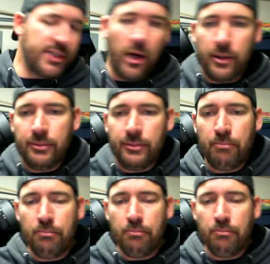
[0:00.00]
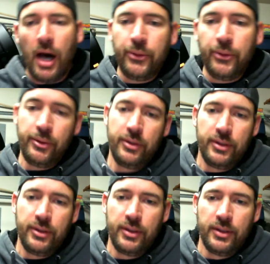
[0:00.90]
are mono.
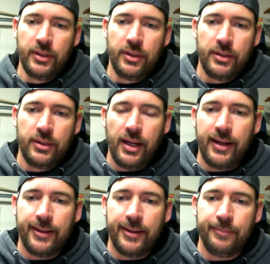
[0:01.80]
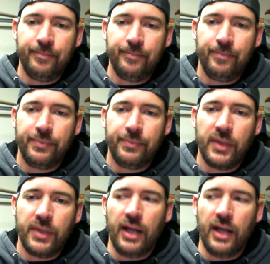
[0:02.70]
And
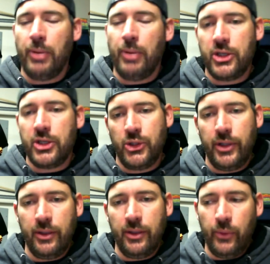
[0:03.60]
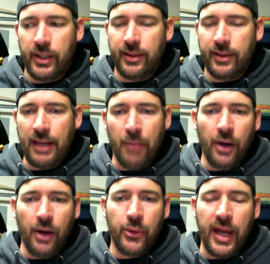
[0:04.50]
so by shooting with a
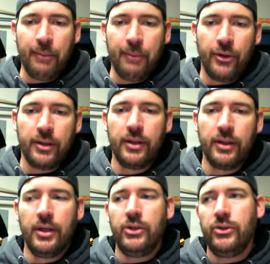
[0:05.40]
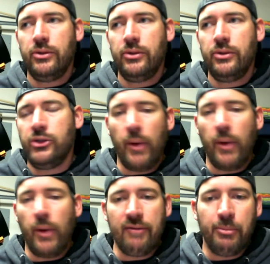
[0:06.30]
mono camera, you don't
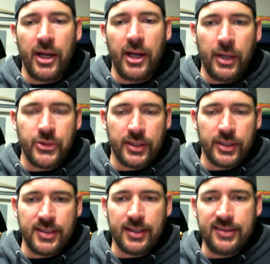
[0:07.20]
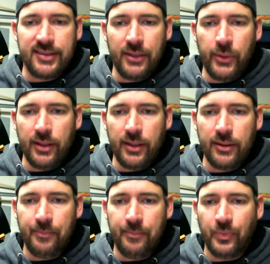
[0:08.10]
have a Bayer matrix to contend with.
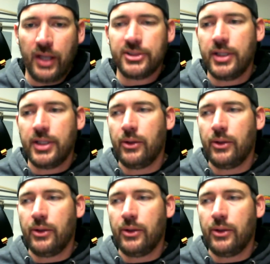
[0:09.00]
And so